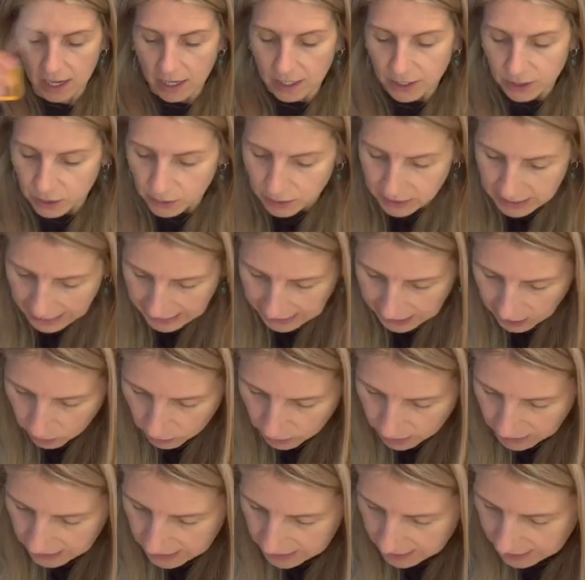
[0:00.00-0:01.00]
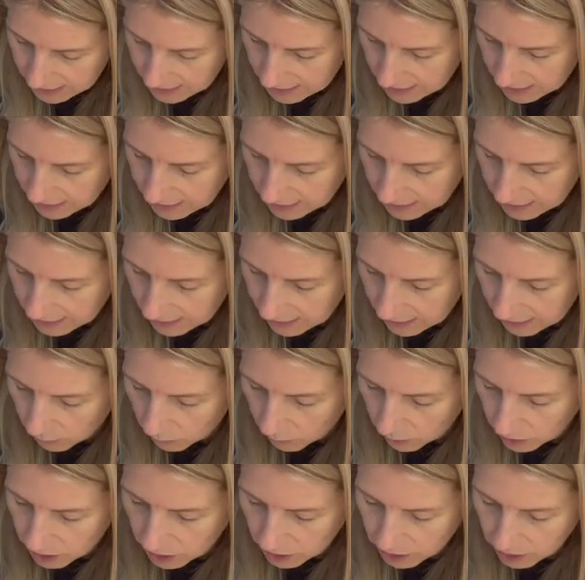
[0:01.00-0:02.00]
So take your scissors and
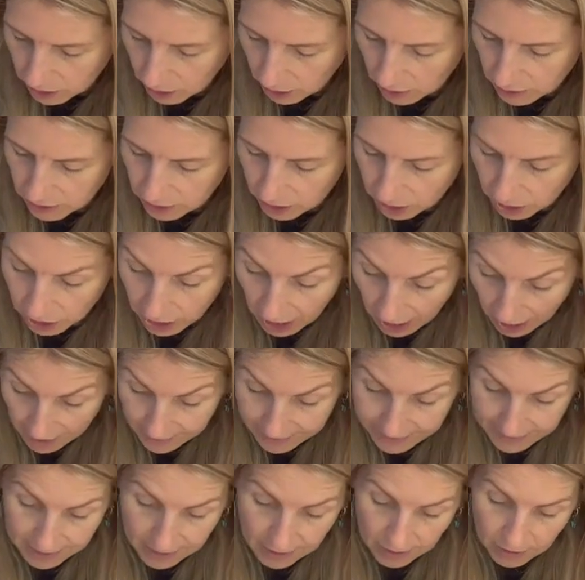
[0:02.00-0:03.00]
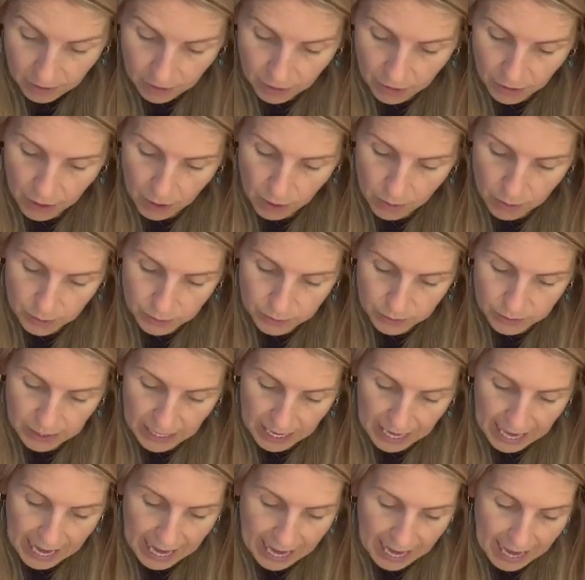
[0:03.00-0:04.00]
we're just going to cut those
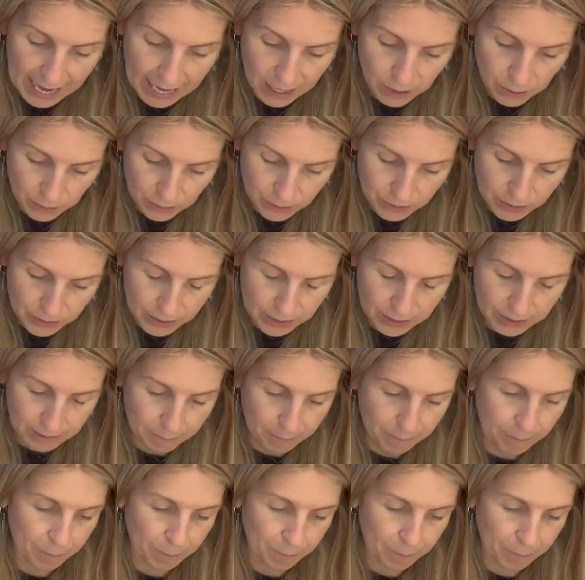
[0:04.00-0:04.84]
out